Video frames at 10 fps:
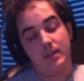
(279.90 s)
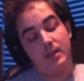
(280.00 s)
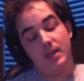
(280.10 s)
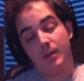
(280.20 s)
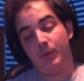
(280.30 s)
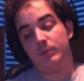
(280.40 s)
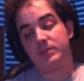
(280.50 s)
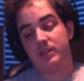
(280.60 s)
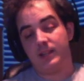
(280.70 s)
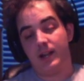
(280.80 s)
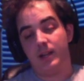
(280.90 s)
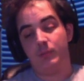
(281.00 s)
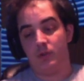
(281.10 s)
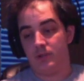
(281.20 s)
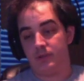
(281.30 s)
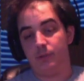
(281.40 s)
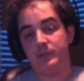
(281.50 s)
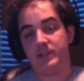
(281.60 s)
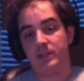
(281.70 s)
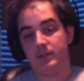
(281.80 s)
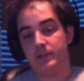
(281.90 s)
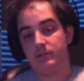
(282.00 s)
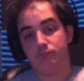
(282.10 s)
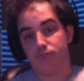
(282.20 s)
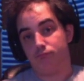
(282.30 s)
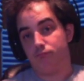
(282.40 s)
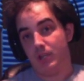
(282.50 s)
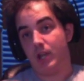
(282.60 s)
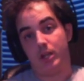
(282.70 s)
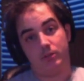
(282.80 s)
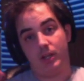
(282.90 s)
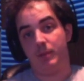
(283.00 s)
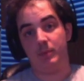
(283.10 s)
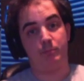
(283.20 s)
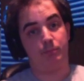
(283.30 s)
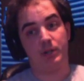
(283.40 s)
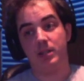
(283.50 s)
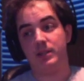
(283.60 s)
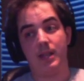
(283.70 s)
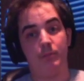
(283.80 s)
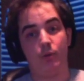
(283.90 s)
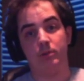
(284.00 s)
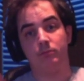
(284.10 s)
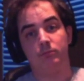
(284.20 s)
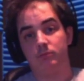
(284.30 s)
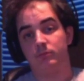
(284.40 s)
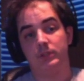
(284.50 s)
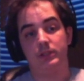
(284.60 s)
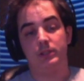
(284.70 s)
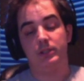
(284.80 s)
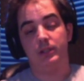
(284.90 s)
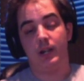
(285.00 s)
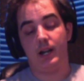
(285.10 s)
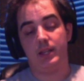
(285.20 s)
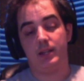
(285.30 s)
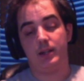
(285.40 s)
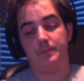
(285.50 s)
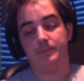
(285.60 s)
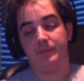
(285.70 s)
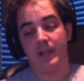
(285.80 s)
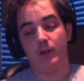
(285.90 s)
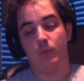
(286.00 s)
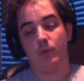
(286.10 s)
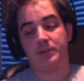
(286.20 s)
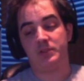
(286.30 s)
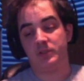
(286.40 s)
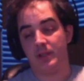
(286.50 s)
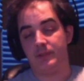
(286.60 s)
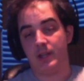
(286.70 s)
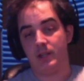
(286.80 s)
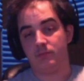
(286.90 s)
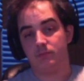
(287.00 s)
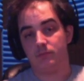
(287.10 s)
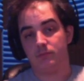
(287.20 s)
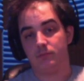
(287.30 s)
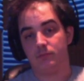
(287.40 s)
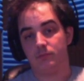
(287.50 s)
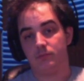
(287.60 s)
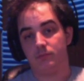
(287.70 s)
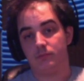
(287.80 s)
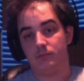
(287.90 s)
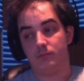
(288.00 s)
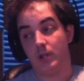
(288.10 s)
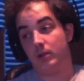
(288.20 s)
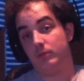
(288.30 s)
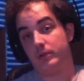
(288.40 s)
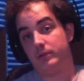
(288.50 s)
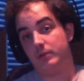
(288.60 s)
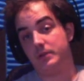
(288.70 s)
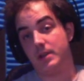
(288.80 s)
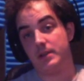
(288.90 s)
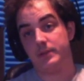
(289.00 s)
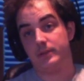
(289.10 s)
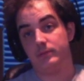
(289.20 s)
And most of the time on a Tuesday night, yeah, I've been pretty damn bored. I don't work Sunday. I don't work Tuesdays.